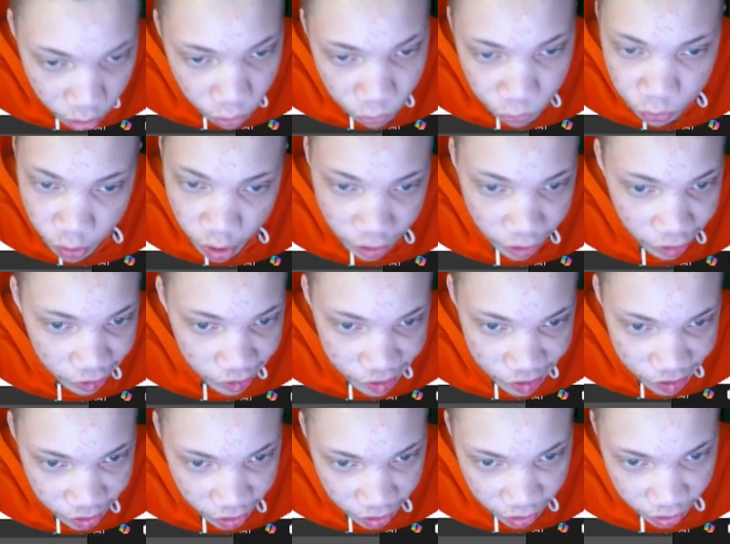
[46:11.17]
Fuck, I can't
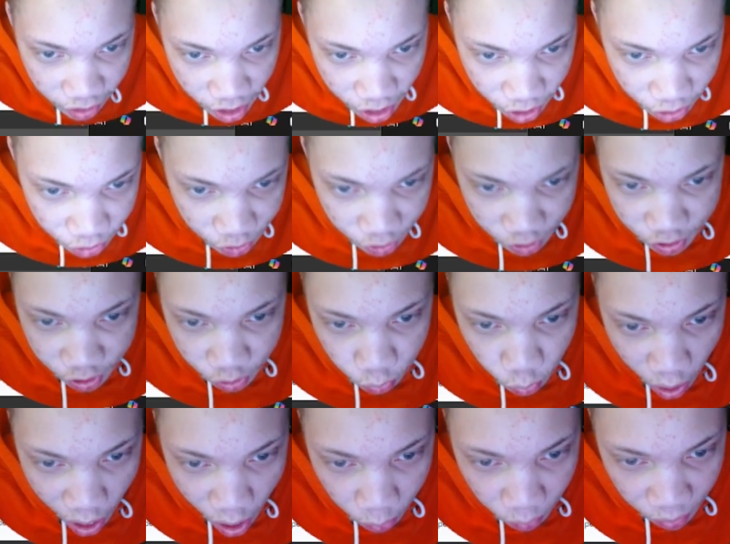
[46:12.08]
say it. So this is
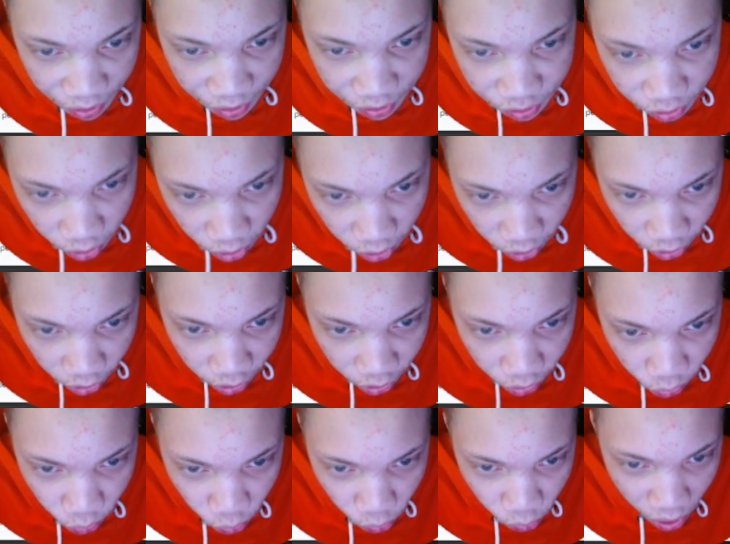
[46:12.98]
why wings
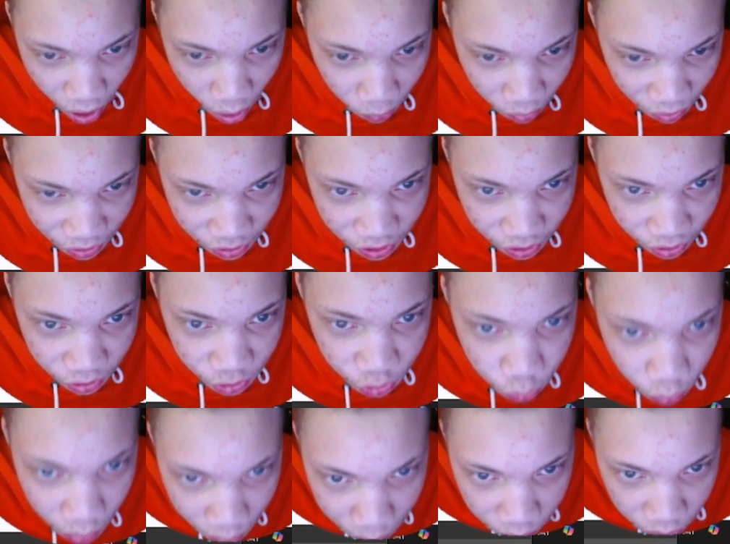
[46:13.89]

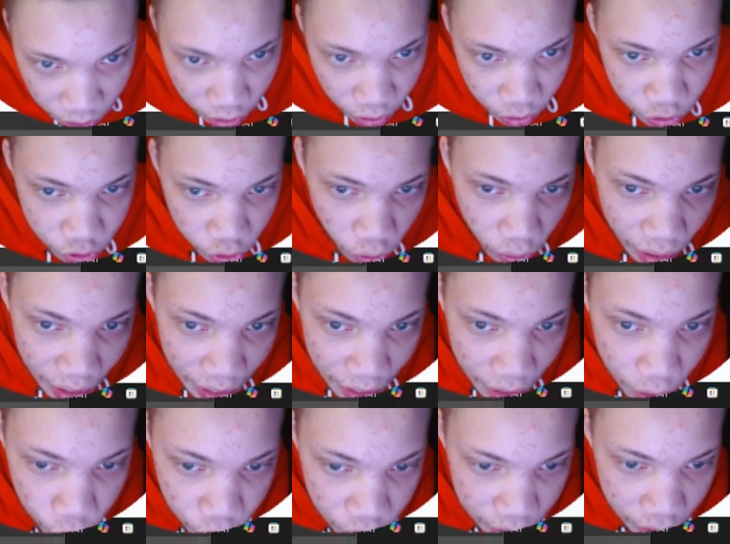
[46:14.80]
squeak. So
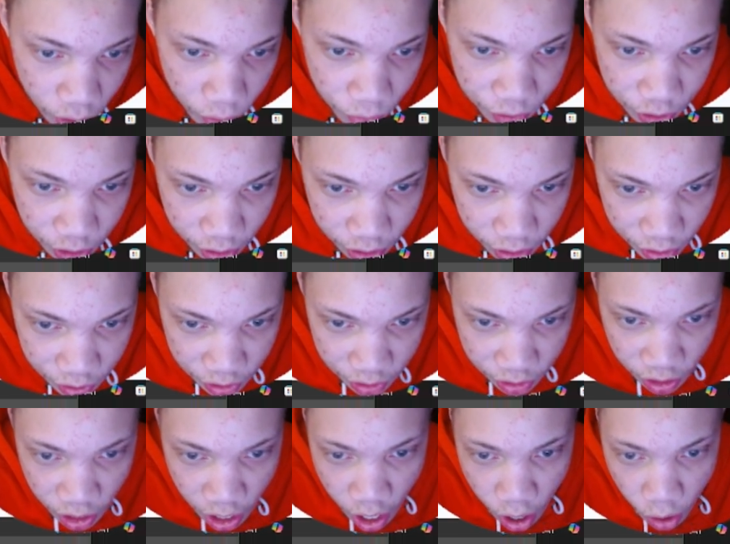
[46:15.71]
angles get oversaturated. This
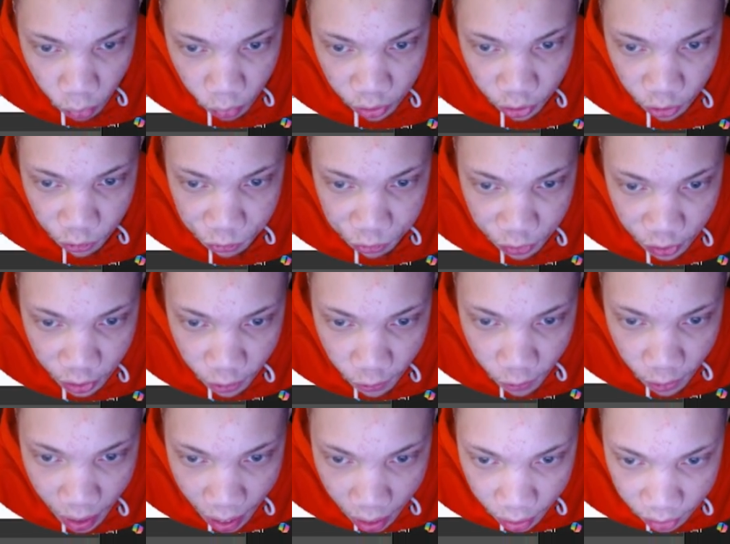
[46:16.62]
is when you
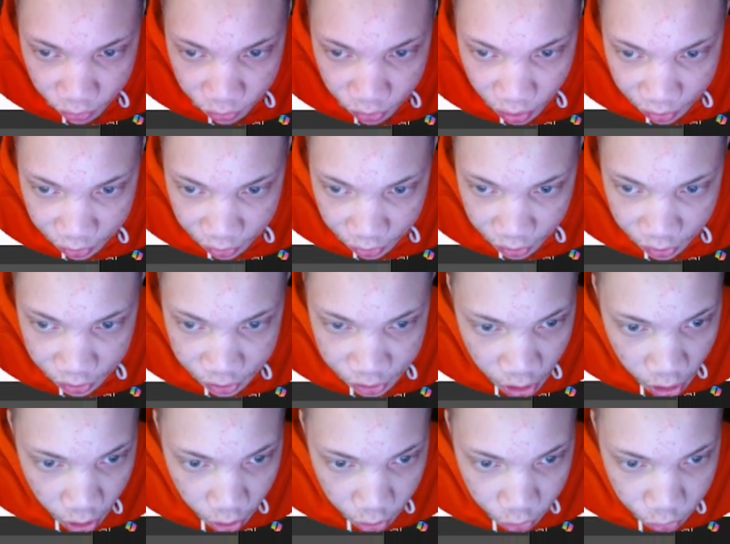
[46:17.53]
feel out of ideas,
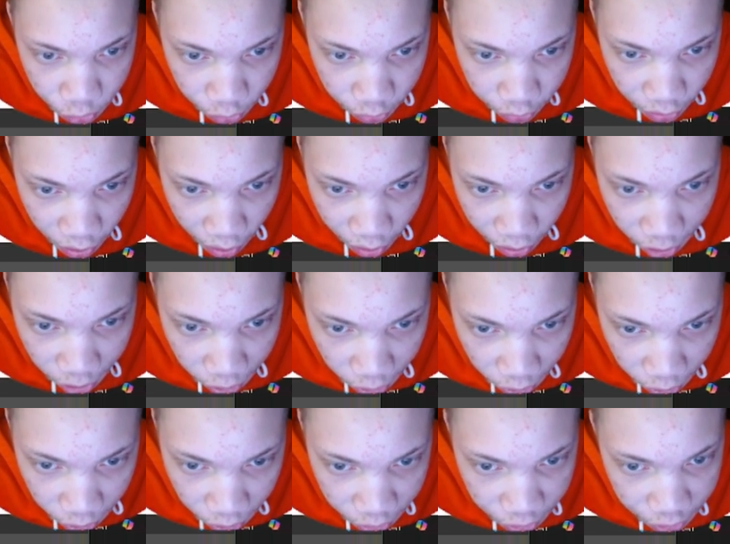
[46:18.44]
you're not
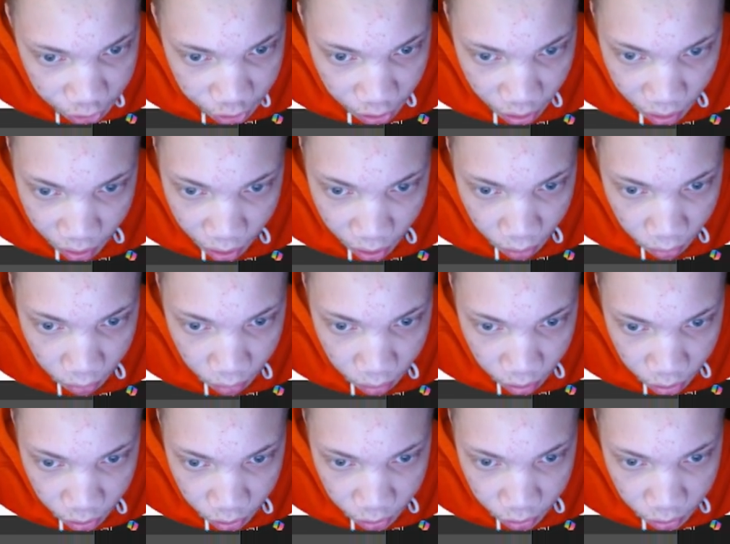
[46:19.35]
out.
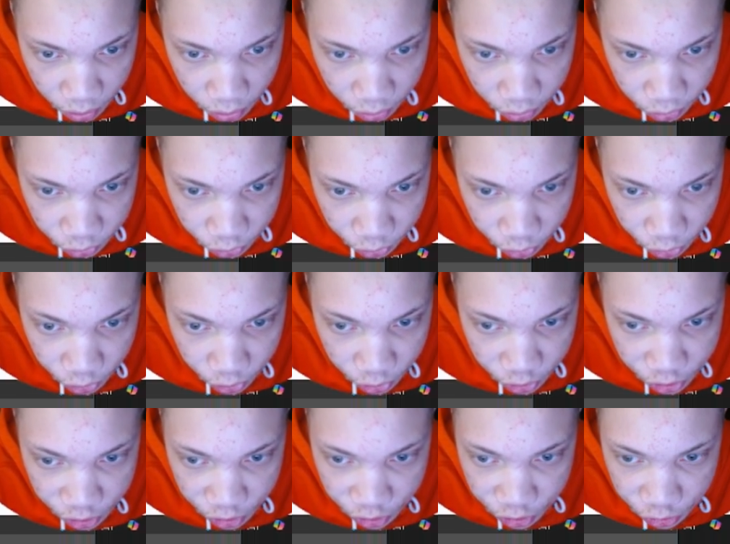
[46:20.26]
You're
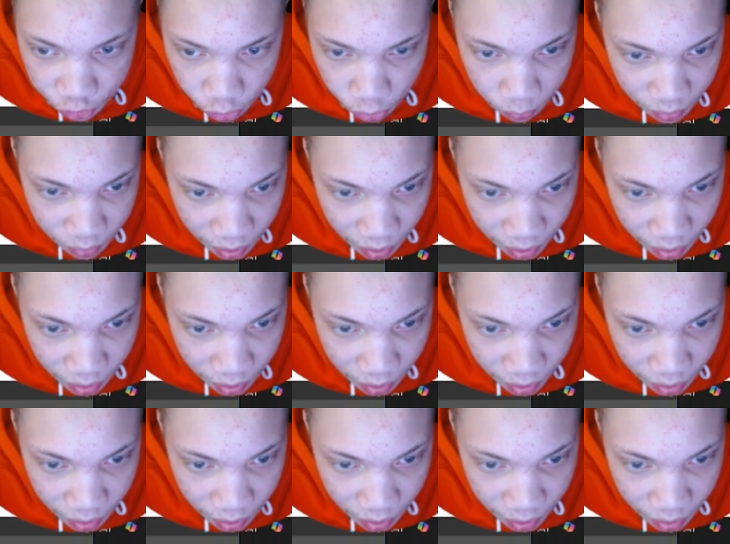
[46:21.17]
just zoomed